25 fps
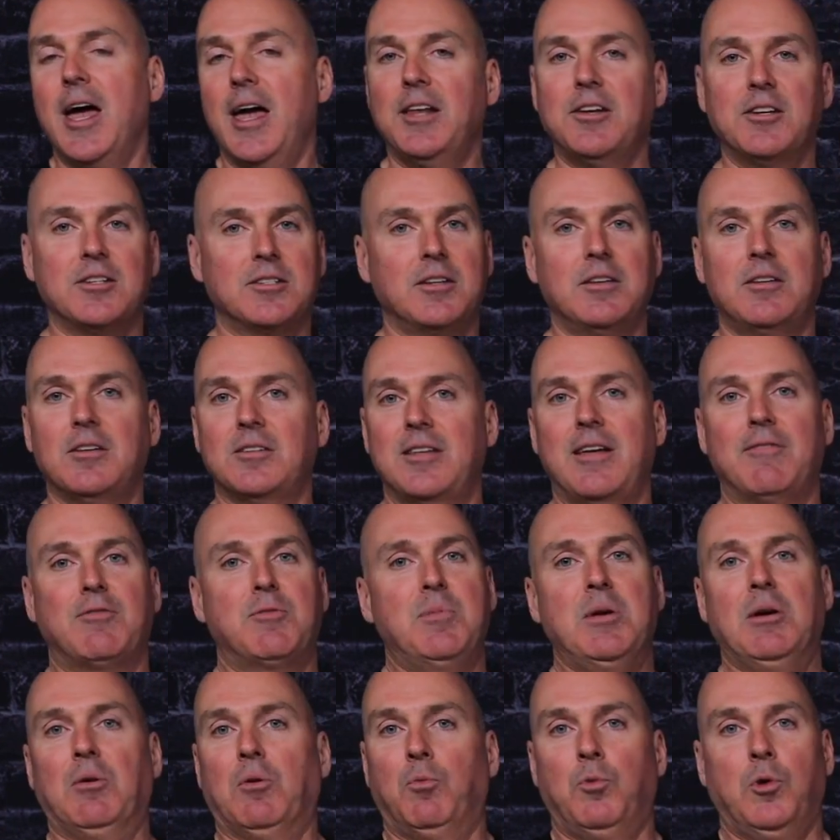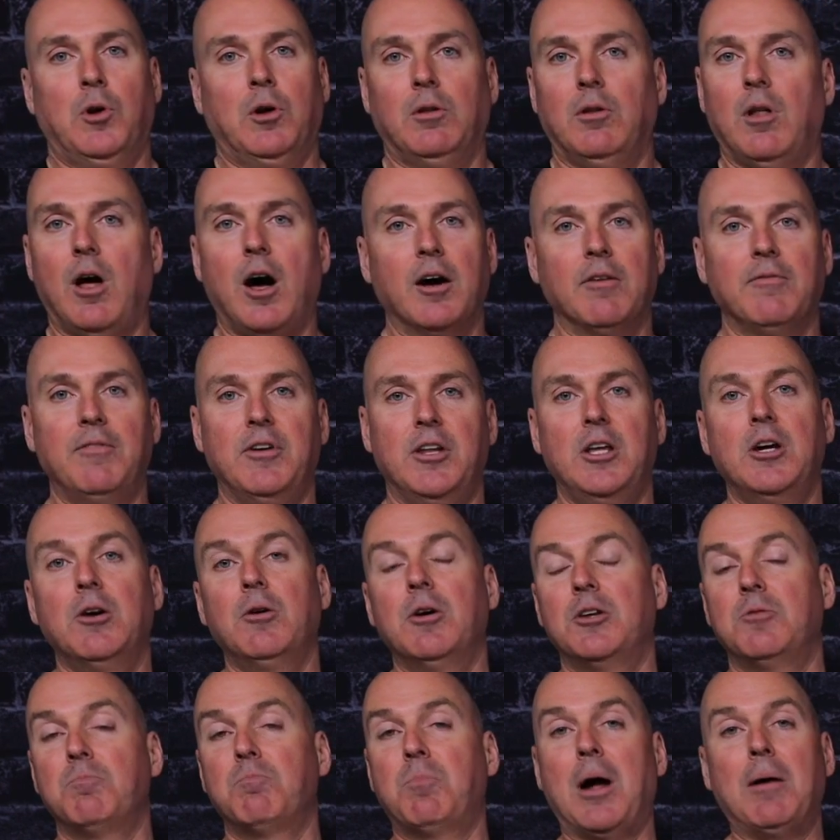And it doesn't have to be a real long video.
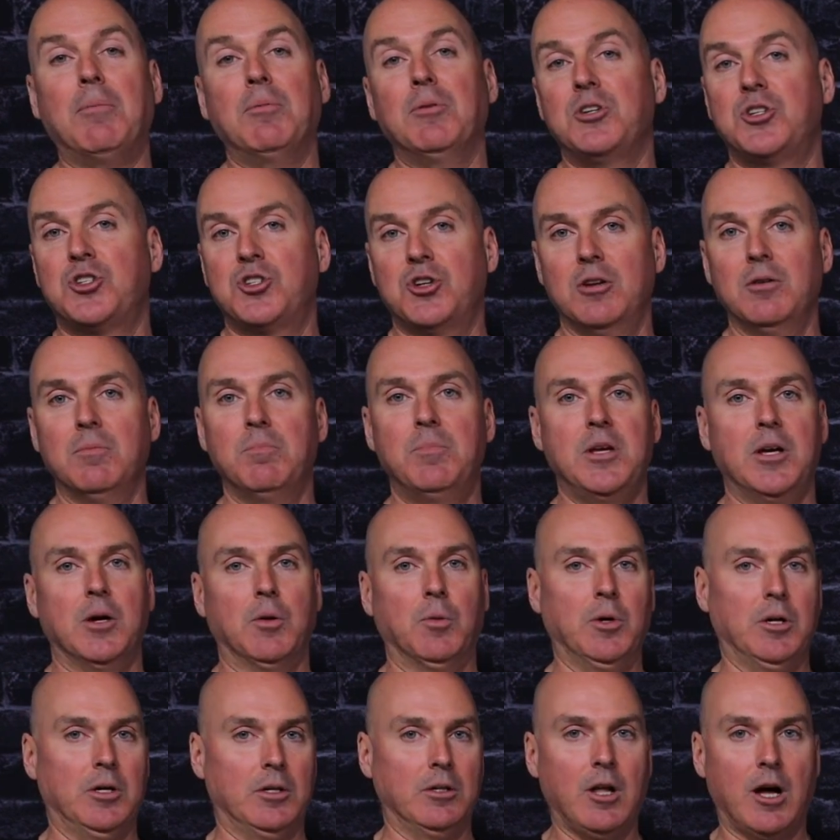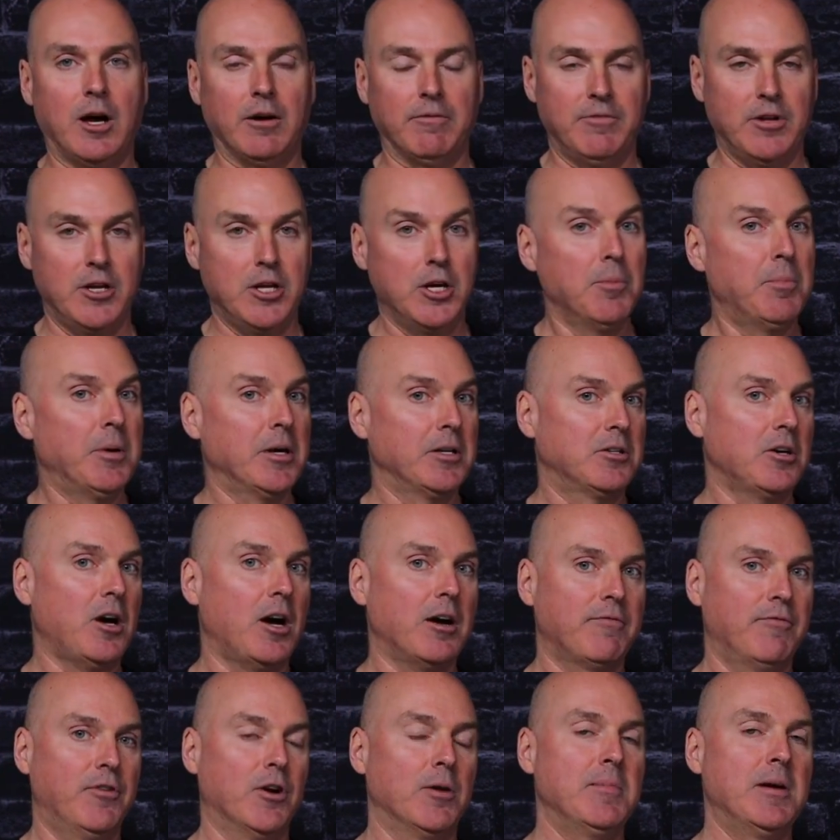It probably shouldn't be a real long video, but
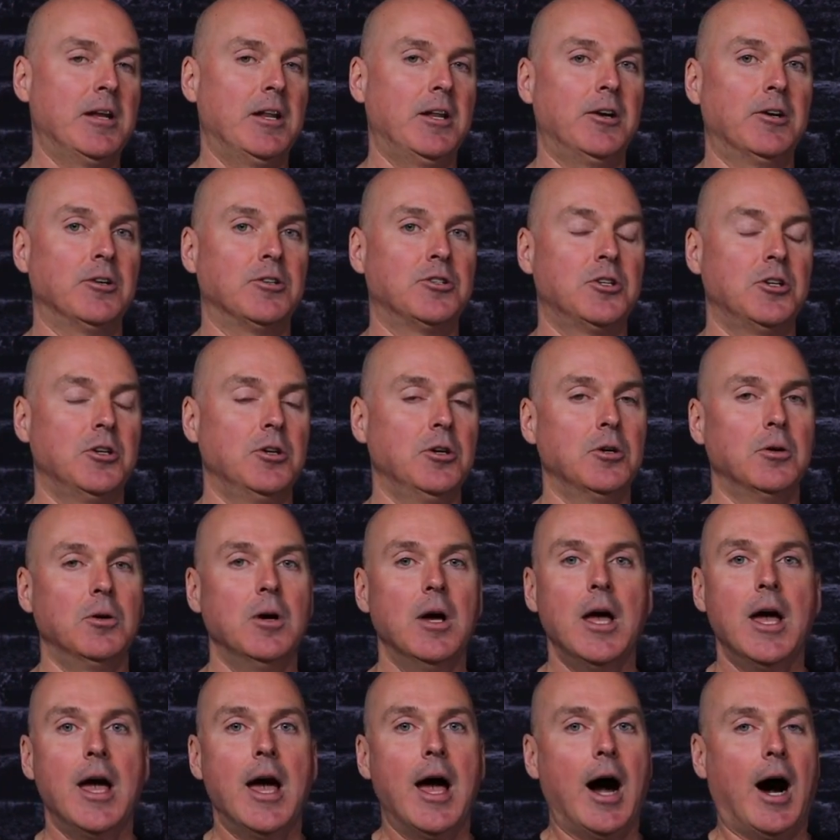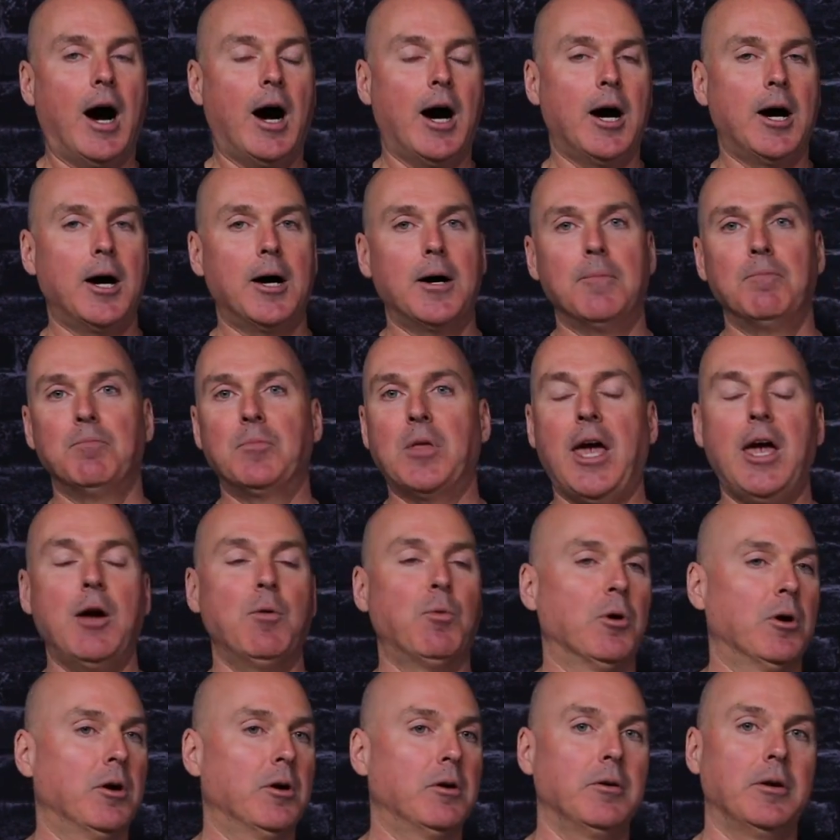talk for a minute or two. Hey,
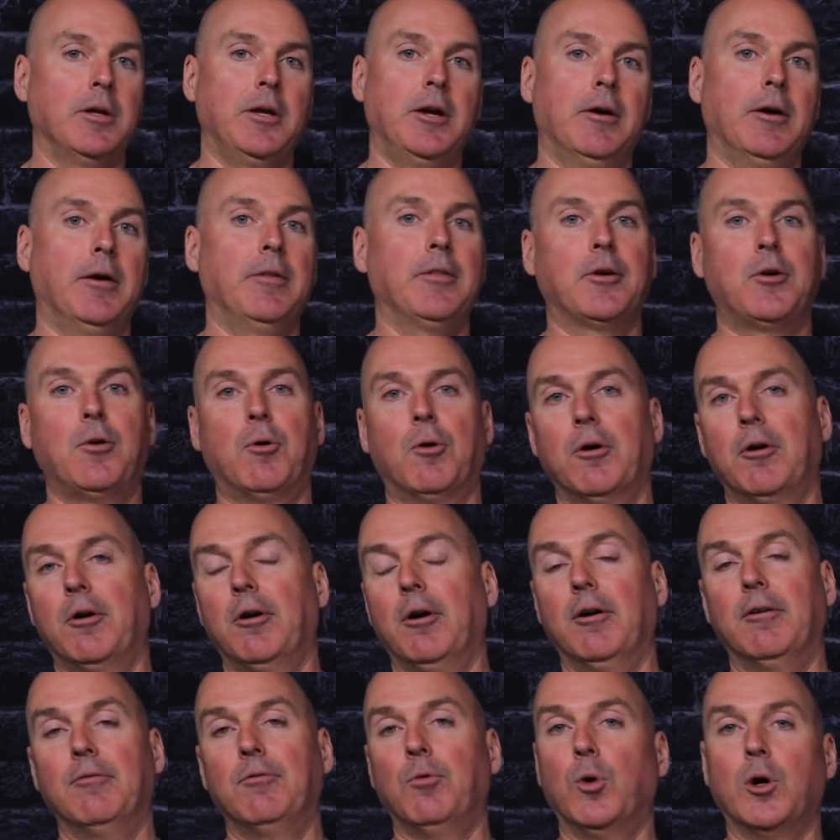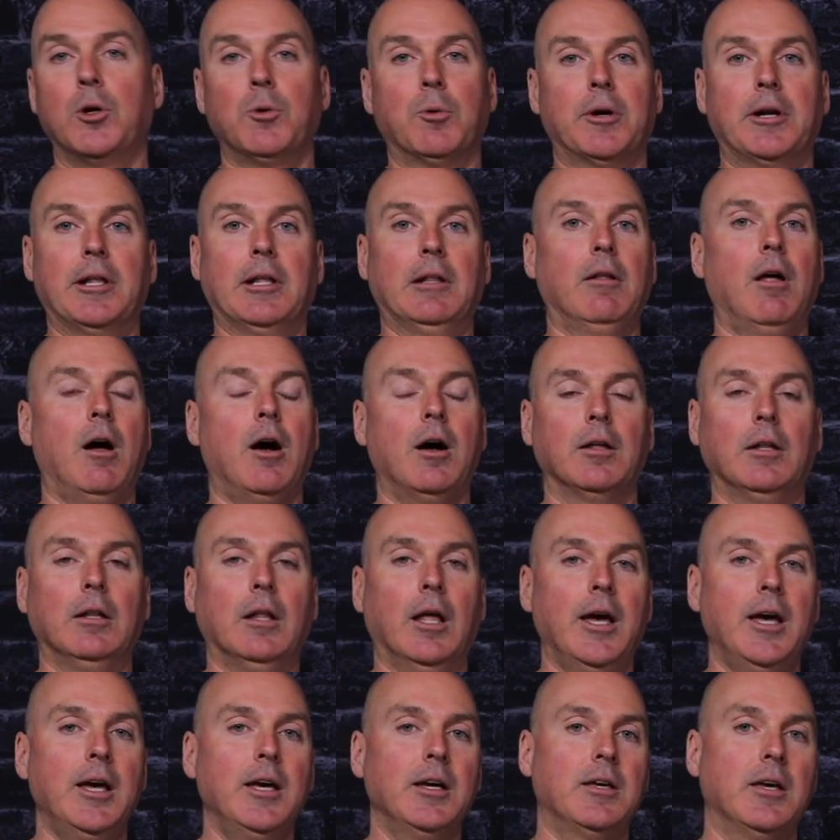we're here on the corner of Woodward and Long
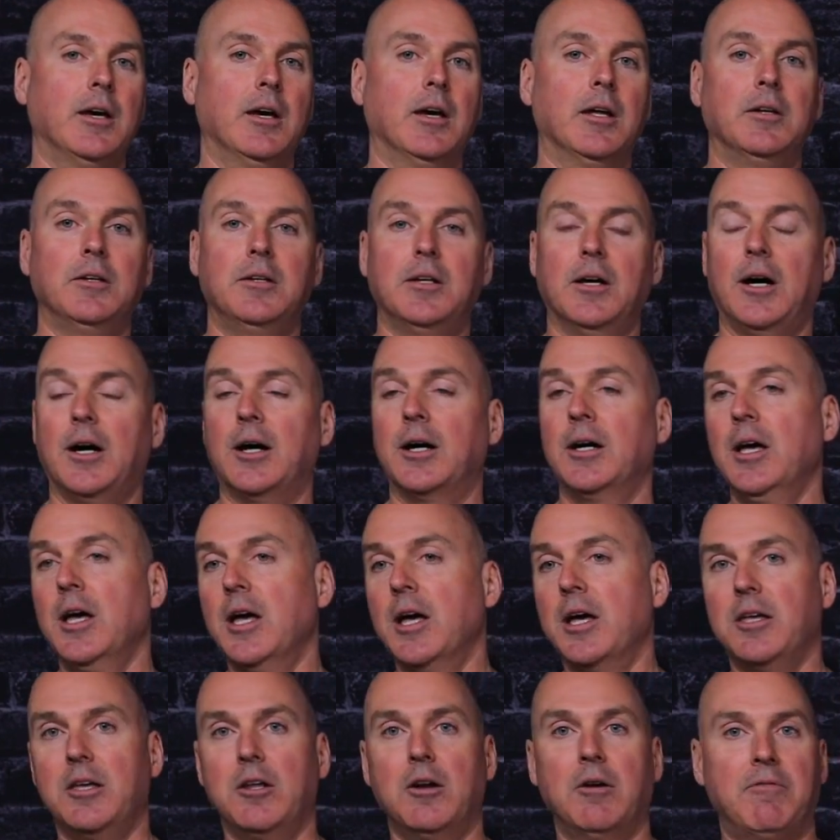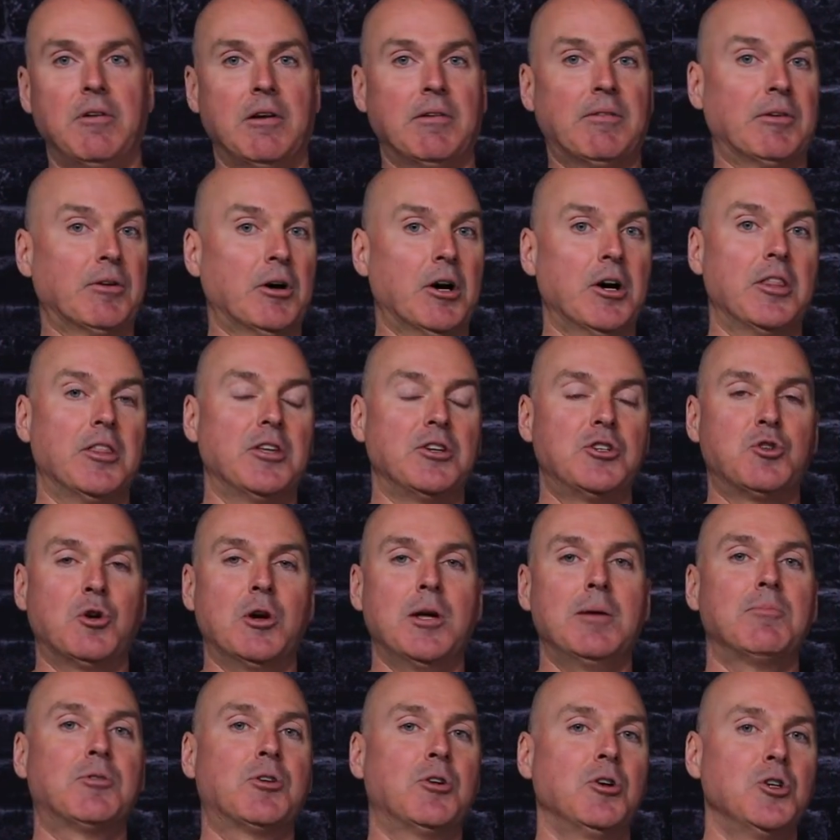Lake, and if you've ever heard of the
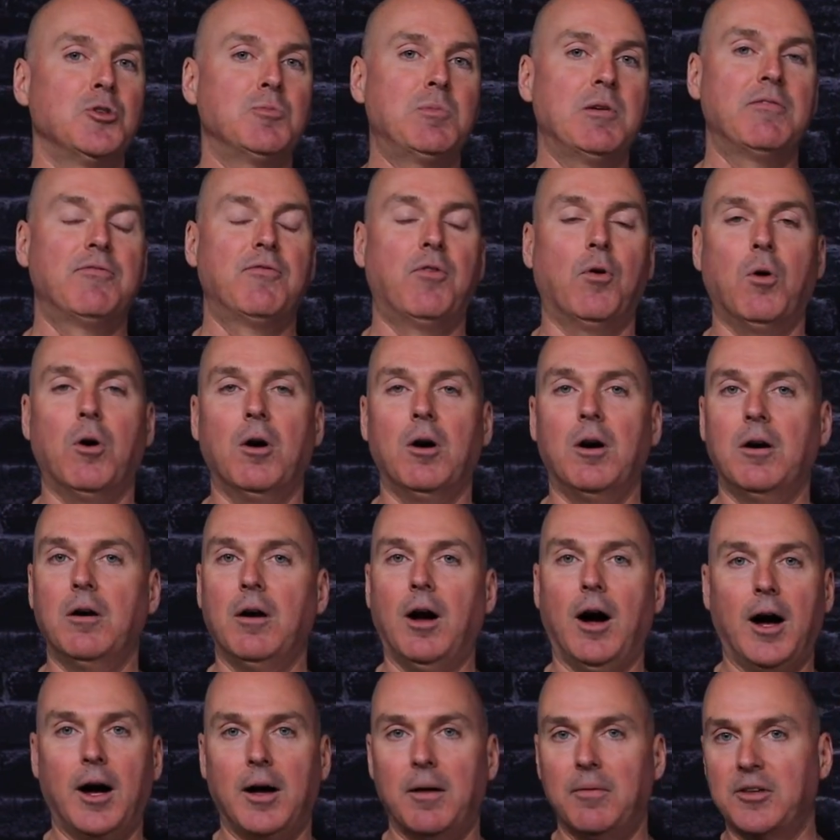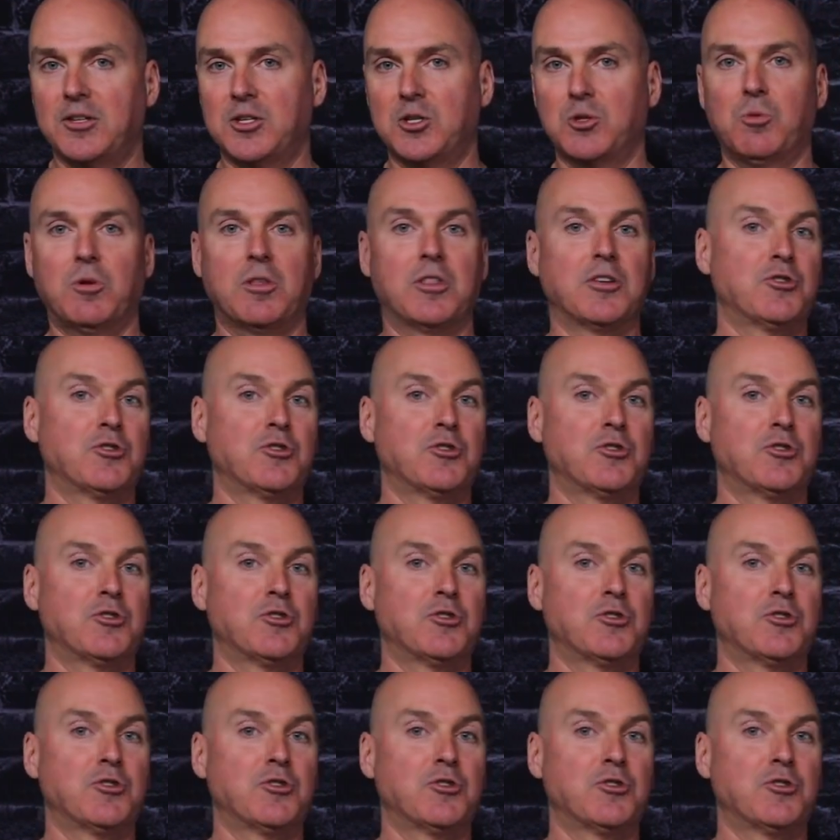Dream Cruise before, this is where the